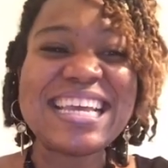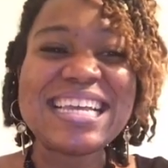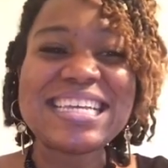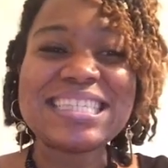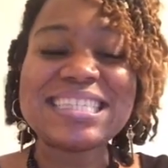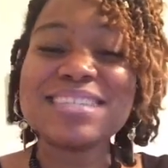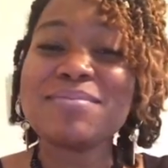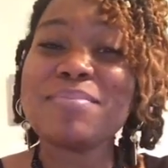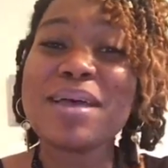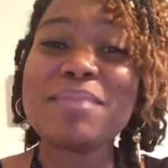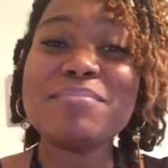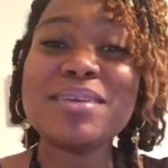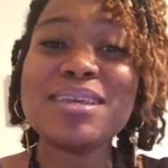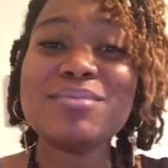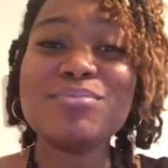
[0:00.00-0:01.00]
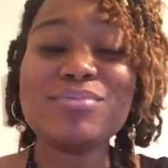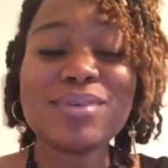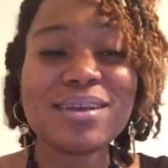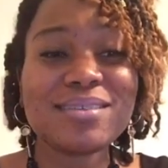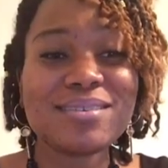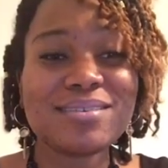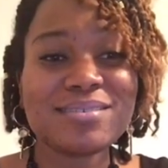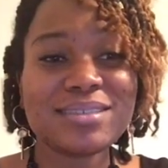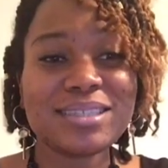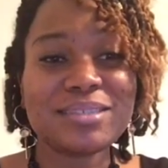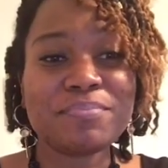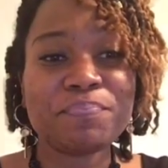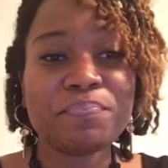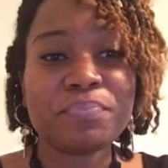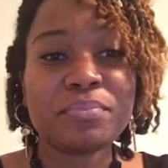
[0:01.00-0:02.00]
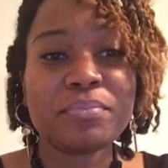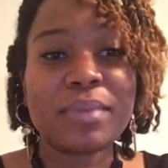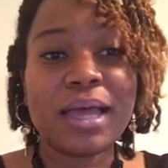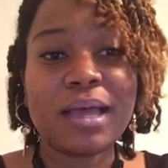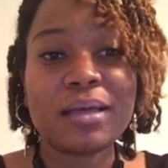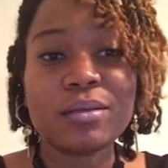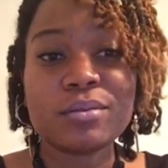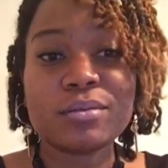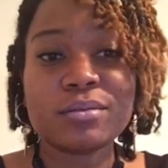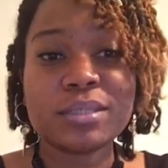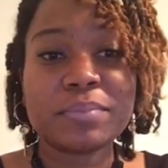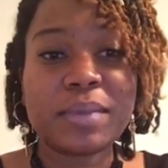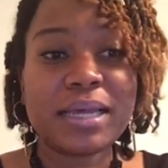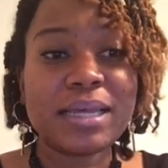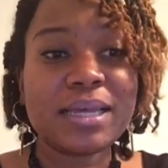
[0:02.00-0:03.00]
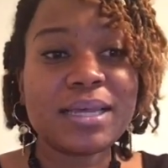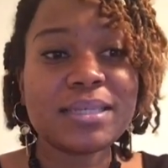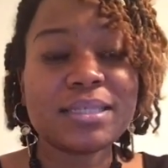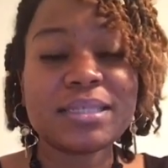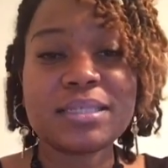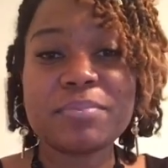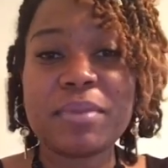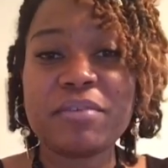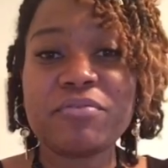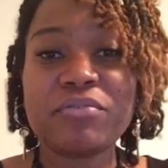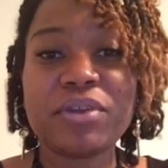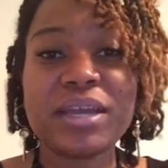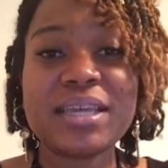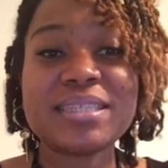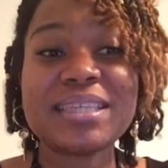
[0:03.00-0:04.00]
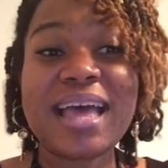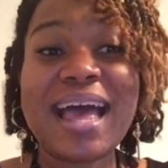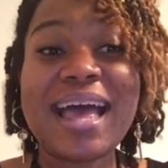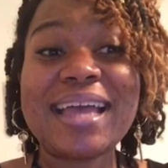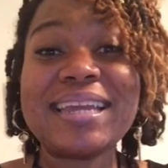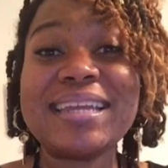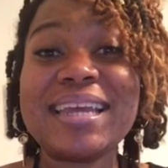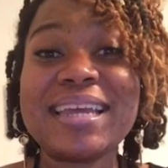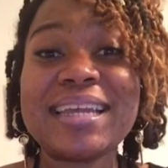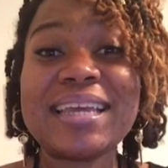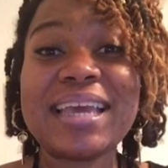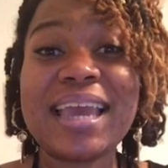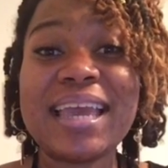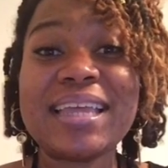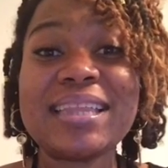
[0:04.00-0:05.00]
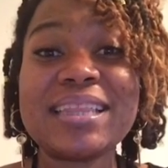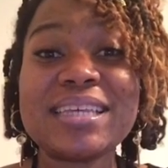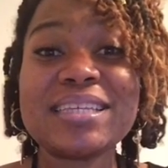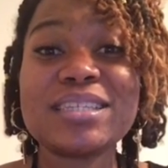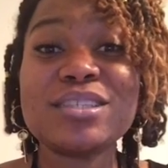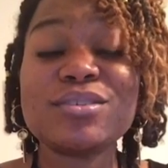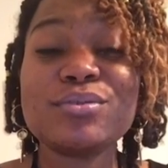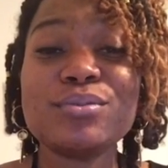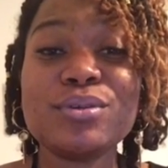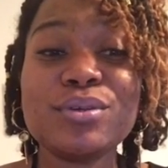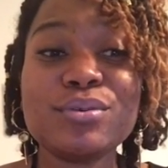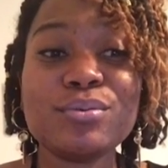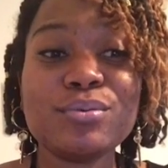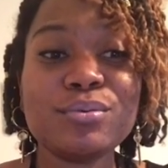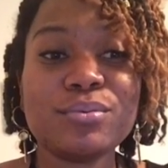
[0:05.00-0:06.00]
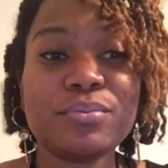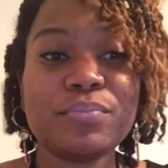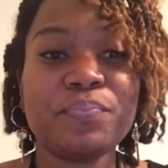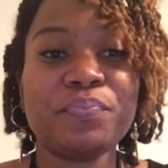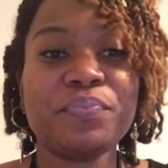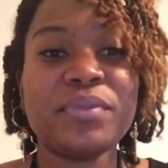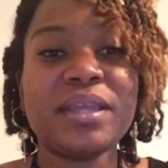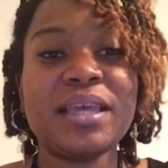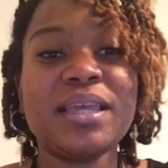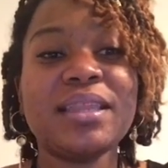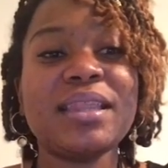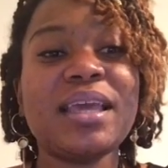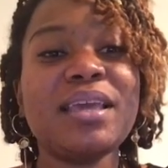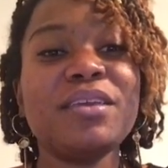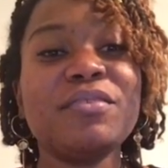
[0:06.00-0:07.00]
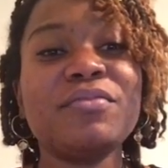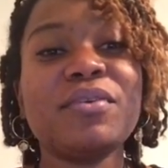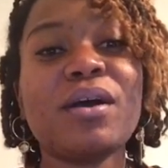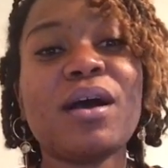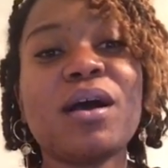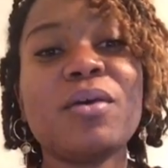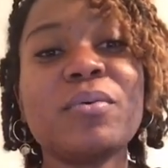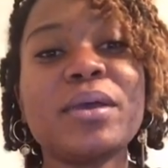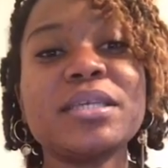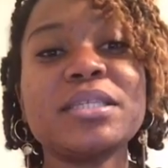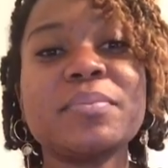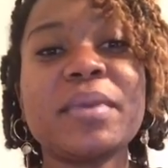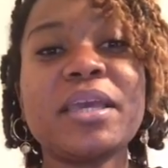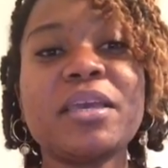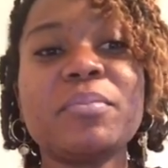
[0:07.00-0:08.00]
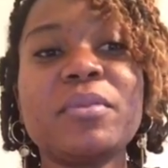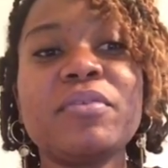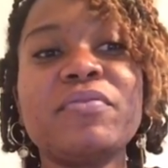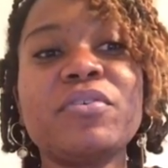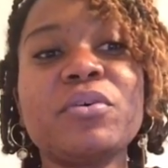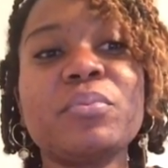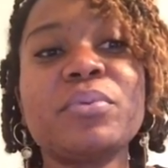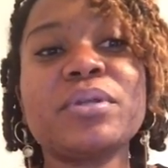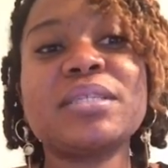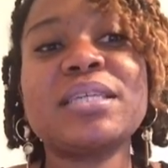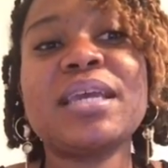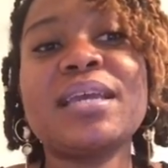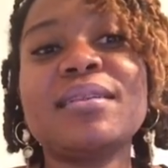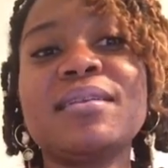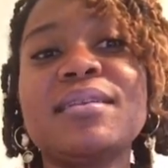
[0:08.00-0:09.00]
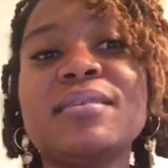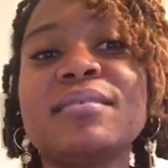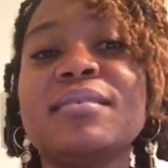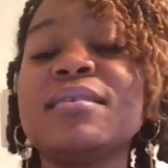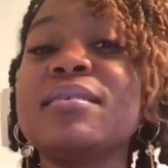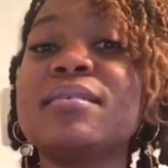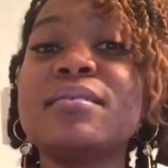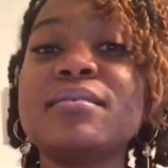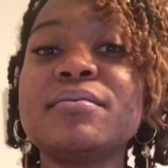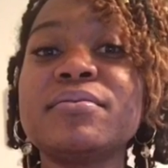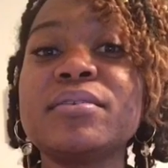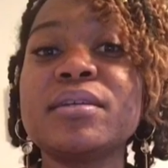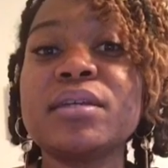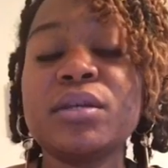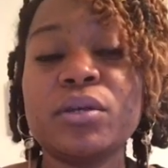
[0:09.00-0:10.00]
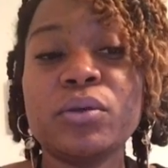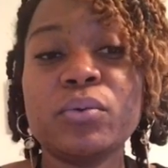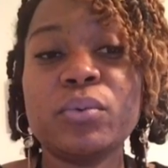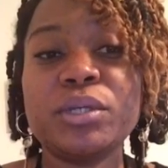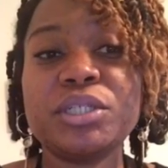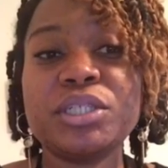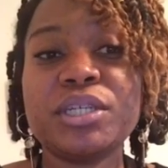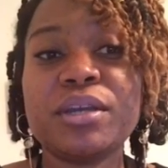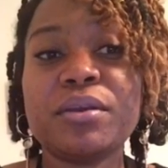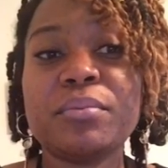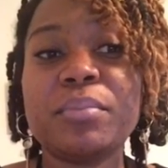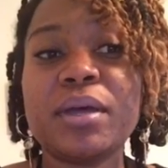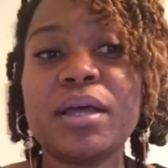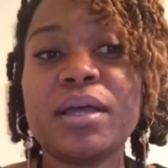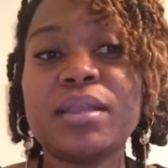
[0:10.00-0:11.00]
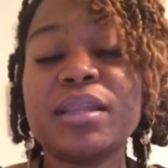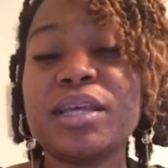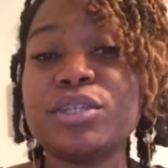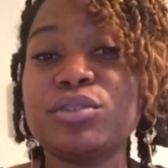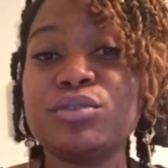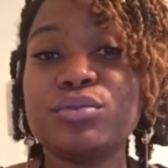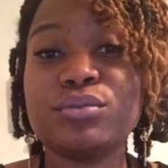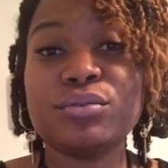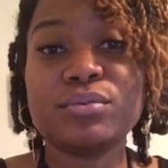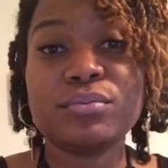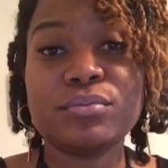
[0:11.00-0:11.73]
To my big brothers, my uncles, my cousins, my friends, I dedicate this to you. Thank you for always making me feel protected and loved. We share a bond that's true.